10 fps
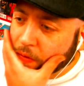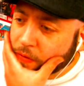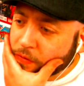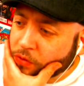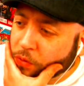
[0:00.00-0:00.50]
more.
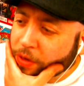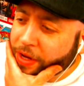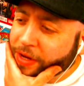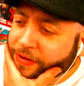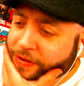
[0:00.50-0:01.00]
So it
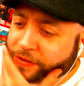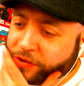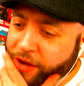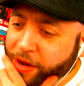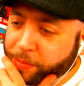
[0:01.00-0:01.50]
is I his
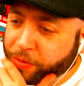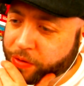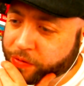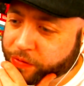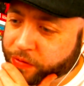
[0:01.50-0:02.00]

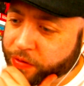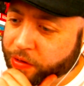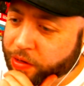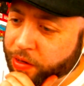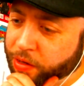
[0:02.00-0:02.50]
chambers.
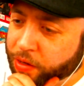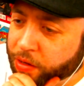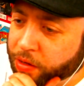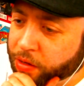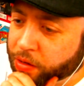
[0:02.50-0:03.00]

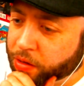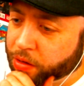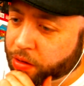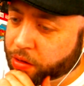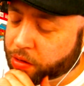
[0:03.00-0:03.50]
What
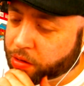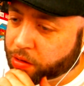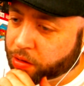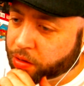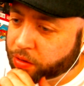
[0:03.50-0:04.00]
are you
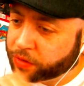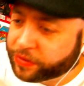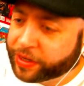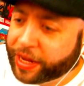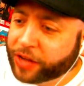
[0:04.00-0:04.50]
doing? Because
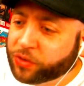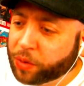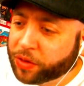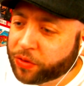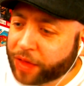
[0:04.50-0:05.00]
the kids
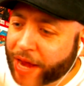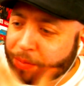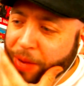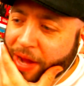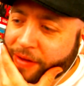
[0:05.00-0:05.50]
went through that
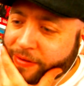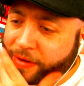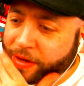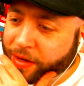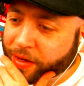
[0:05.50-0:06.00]

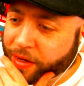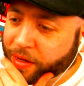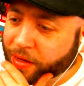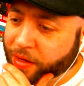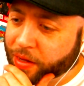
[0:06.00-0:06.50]
painting. Tried to
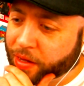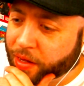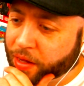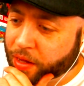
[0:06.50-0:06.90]
stop me.